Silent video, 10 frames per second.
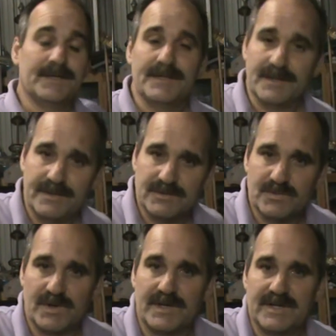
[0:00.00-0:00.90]
He was
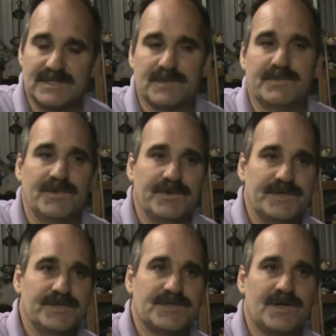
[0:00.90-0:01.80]
working at some little
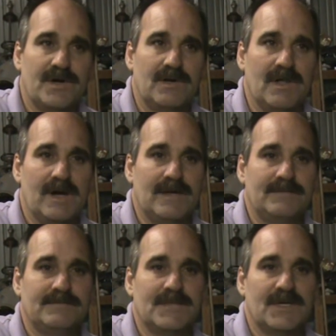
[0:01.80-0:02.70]
used car
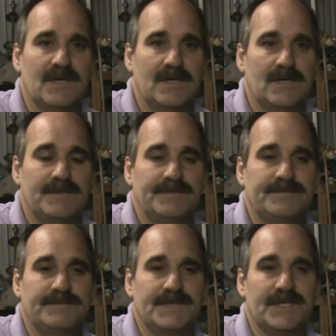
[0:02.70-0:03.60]
lot,
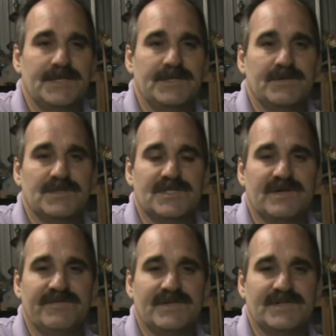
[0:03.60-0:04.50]
doing
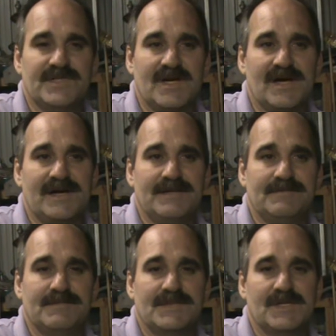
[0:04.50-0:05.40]
stuff on the side,
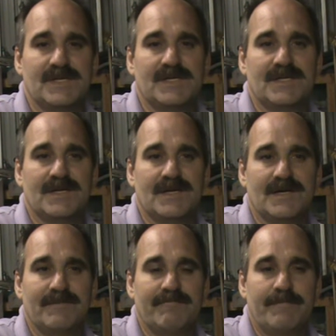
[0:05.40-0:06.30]
and
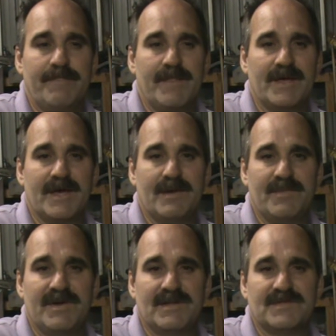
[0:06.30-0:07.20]
they came
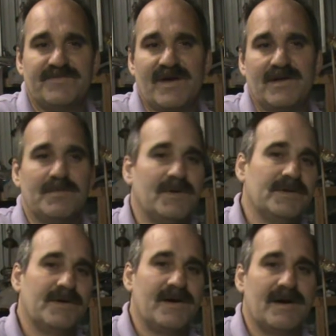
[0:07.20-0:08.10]
in and found him on
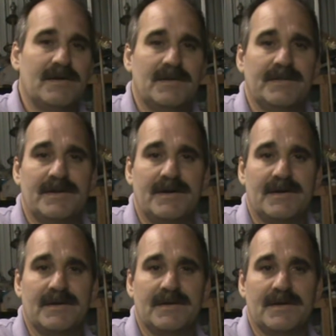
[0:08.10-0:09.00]
the ground in
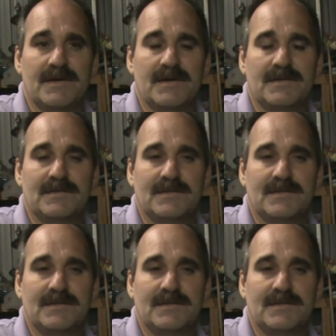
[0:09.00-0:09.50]
there, and